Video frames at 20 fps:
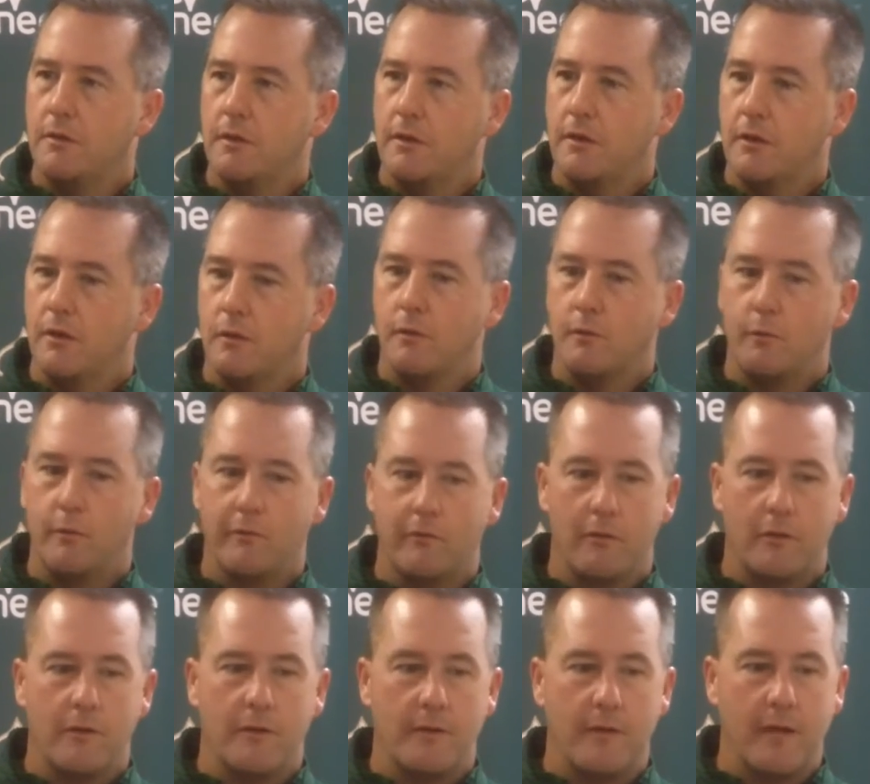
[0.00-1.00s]
You know, we've
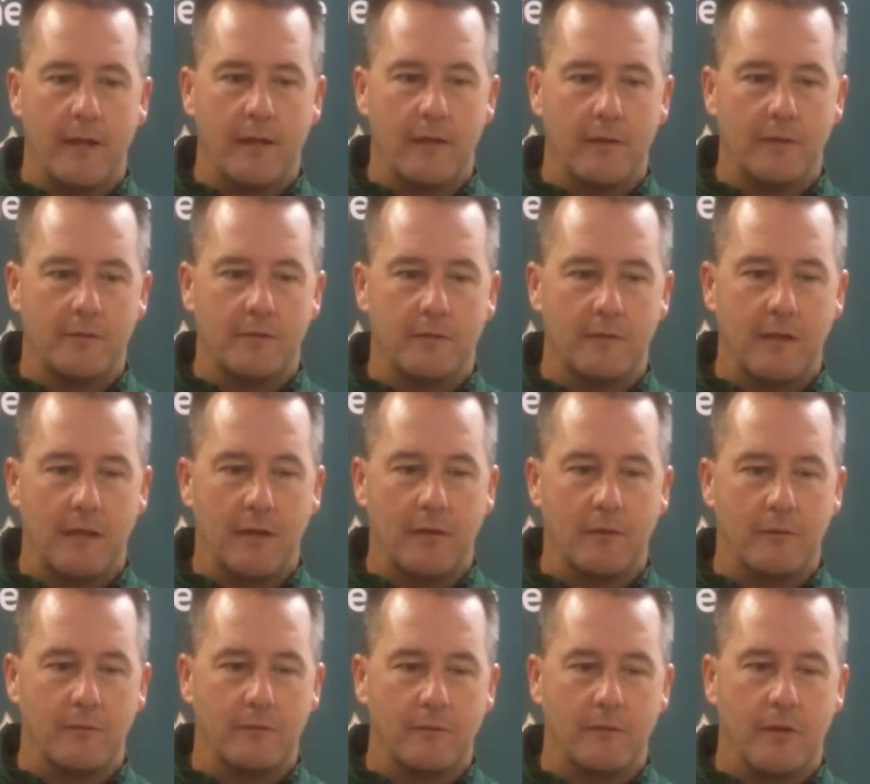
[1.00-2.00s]
learned that lesson now
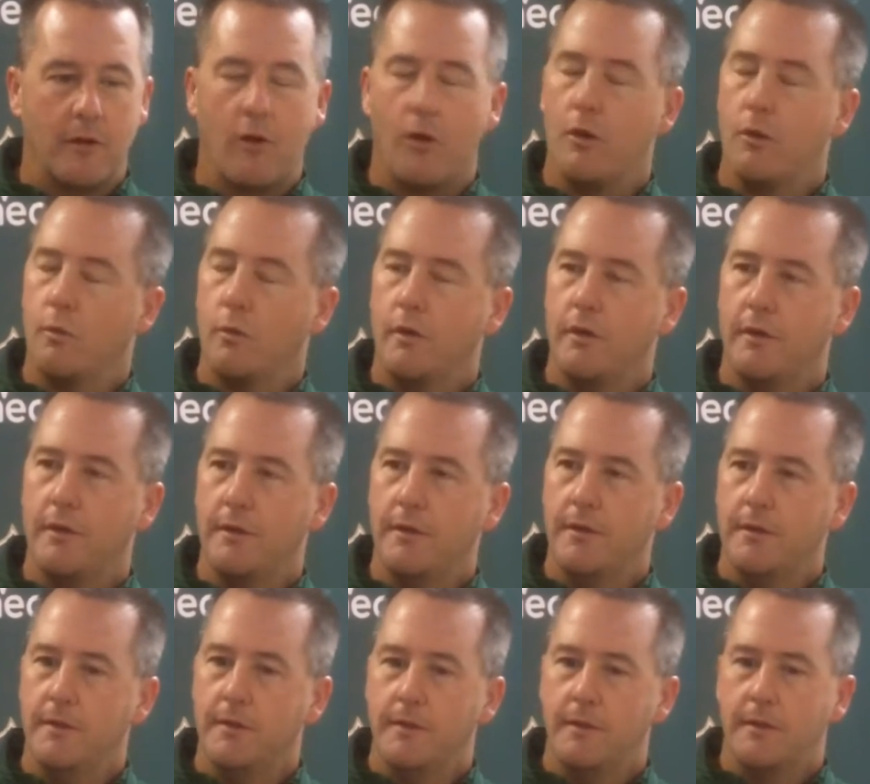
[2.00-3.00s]
the hard way
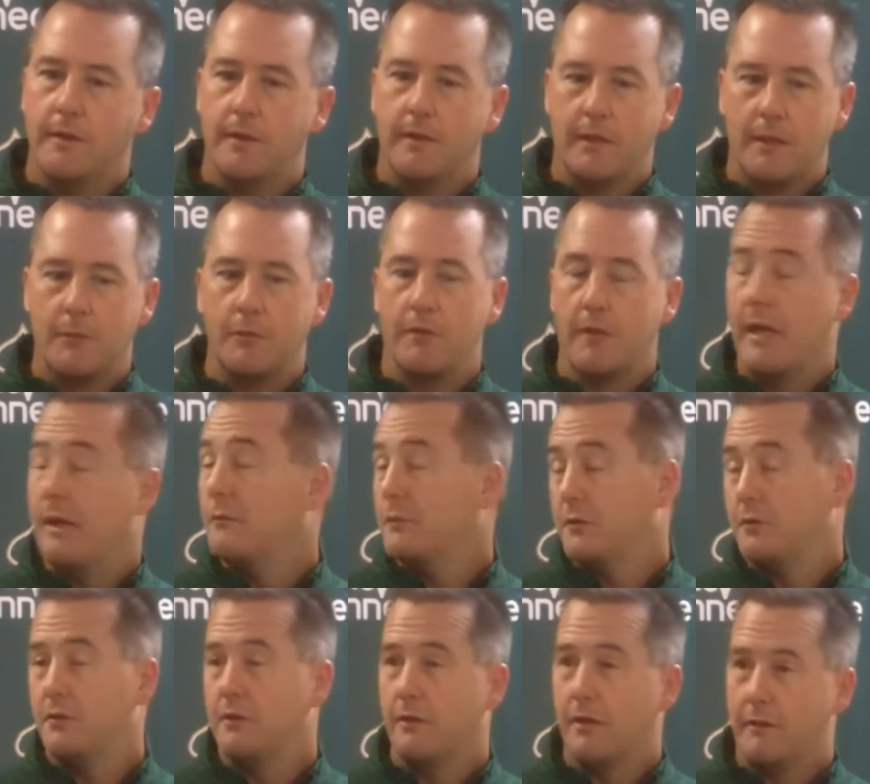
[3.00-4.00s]
a couple times
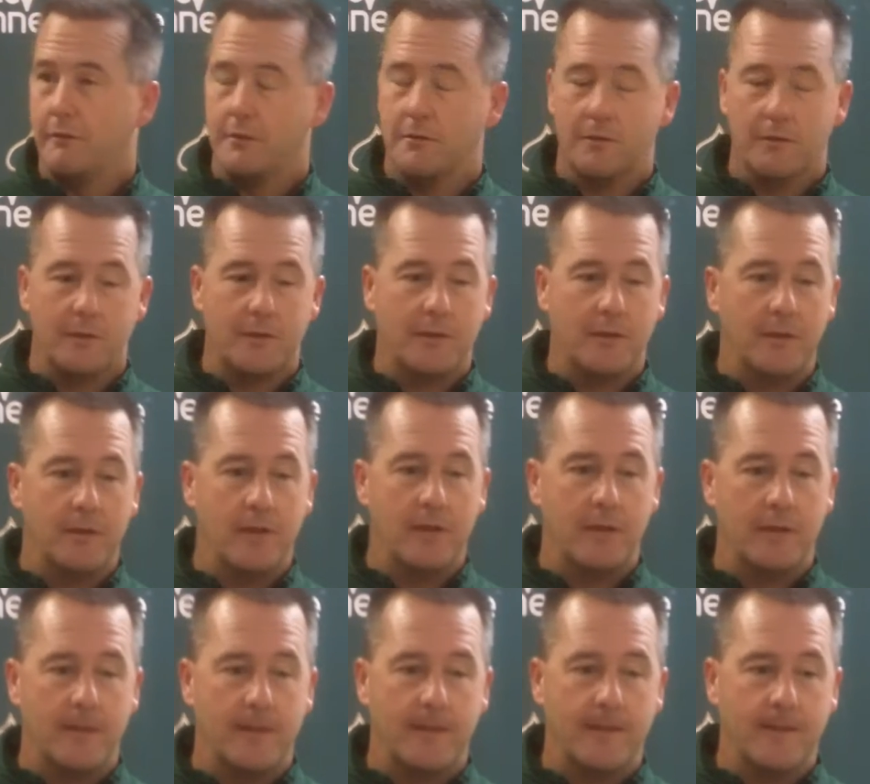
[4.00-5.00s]
this year, obviously.
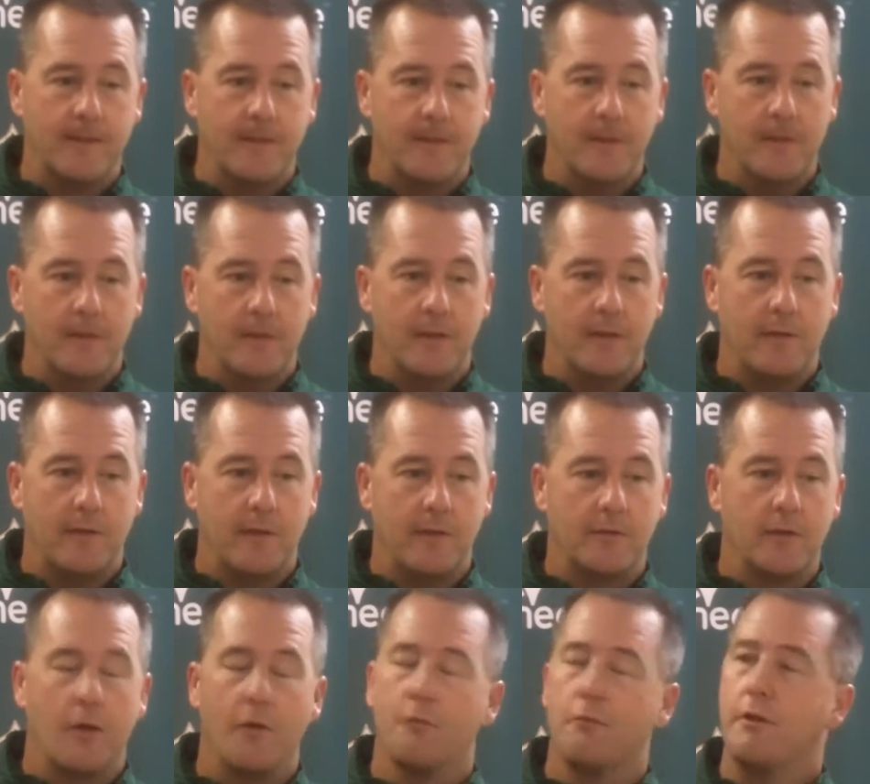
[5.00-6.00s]
And it takes
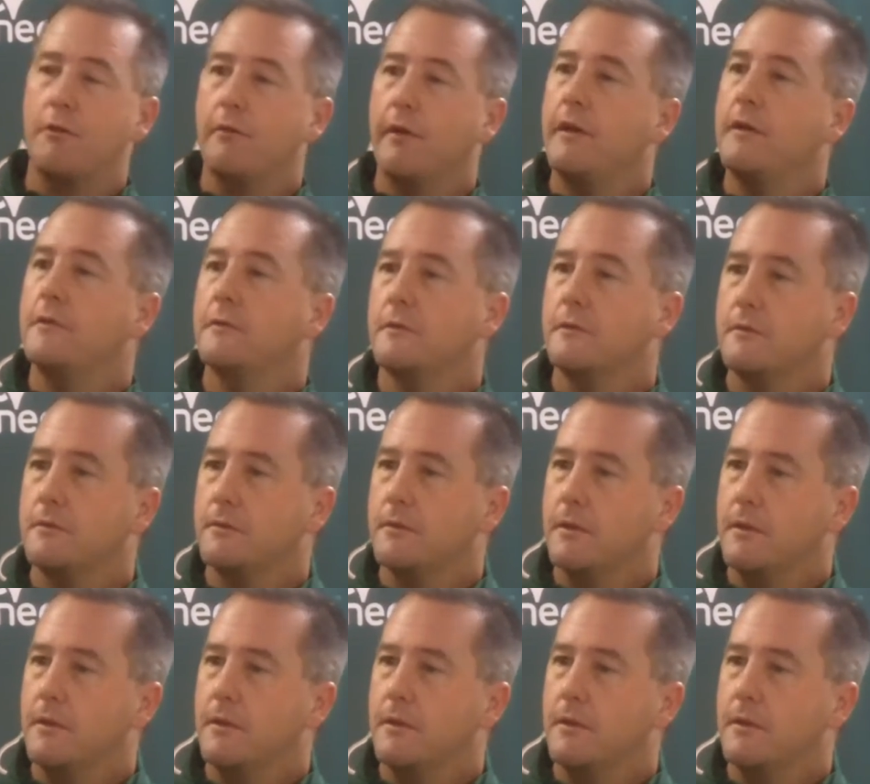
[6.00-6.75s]
all three phases.